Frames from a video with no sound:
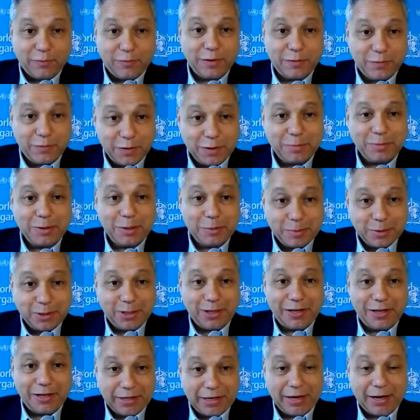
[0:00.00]
50
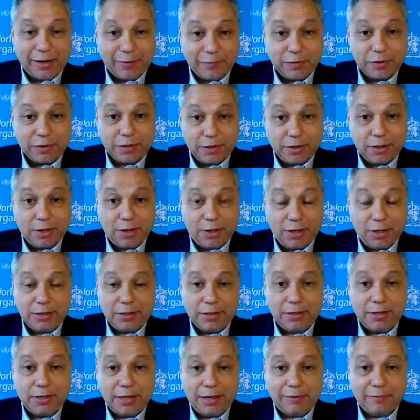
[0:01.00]
people on the African
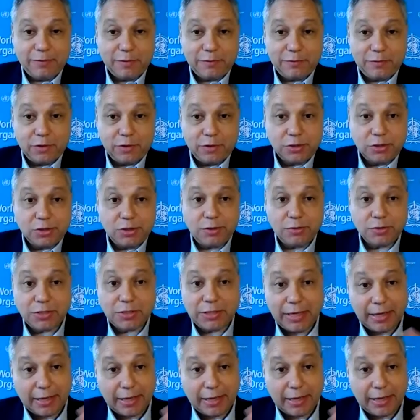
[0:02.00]
continent have a first dose.